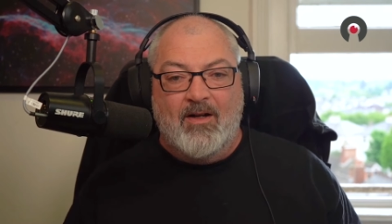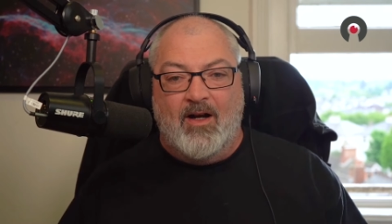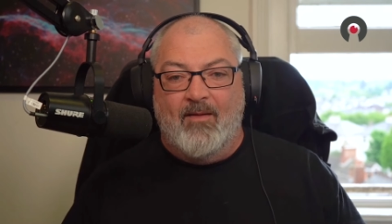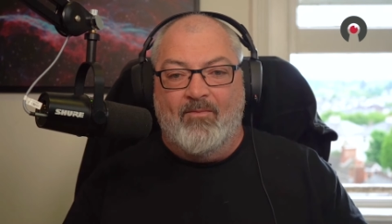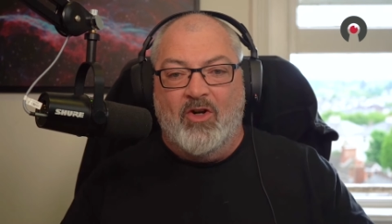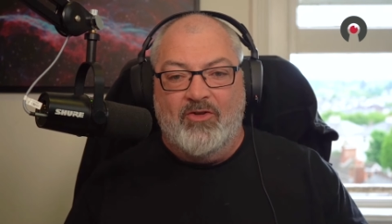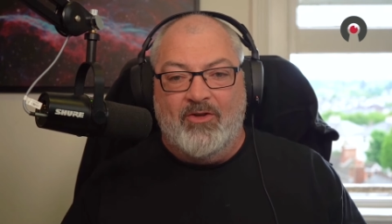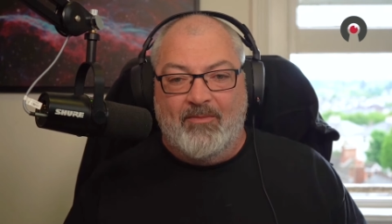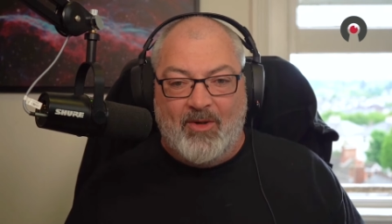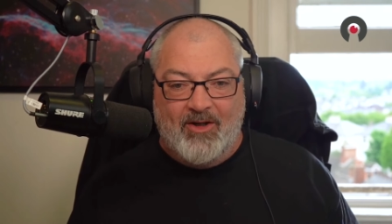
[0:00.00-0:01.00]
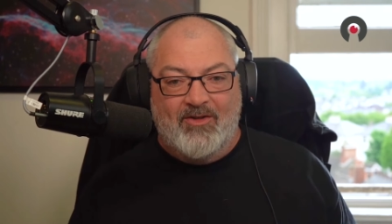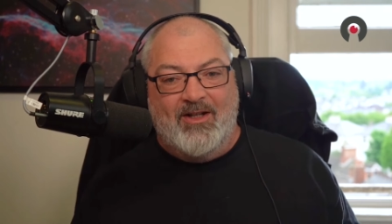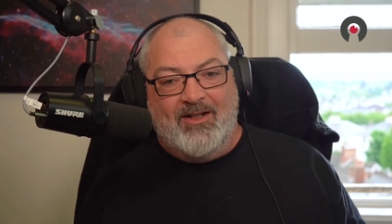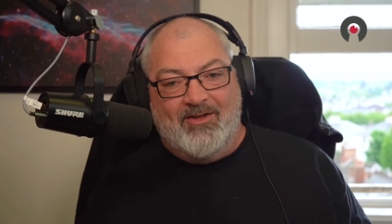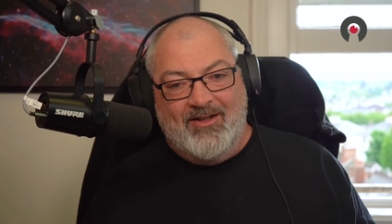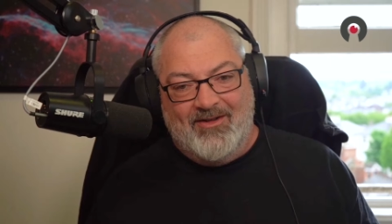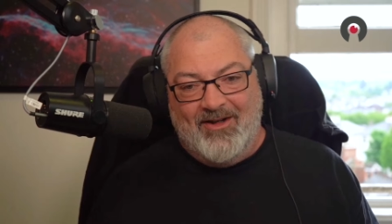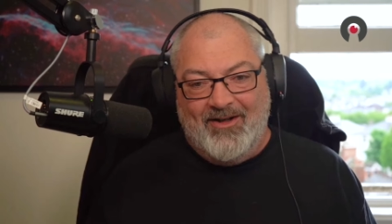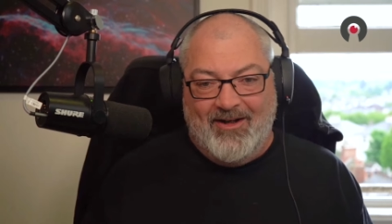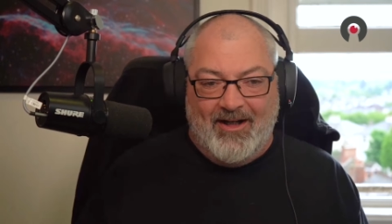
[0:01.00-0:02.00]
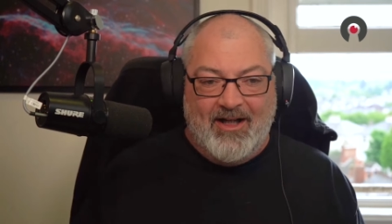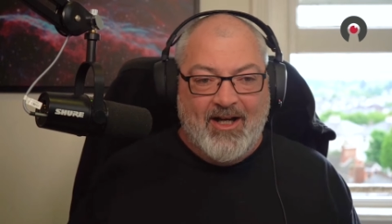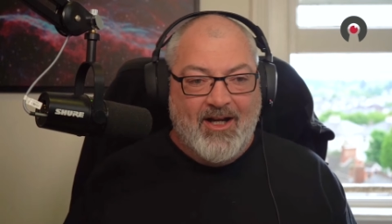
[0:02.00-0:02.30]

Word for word: I'm not doing politics internally.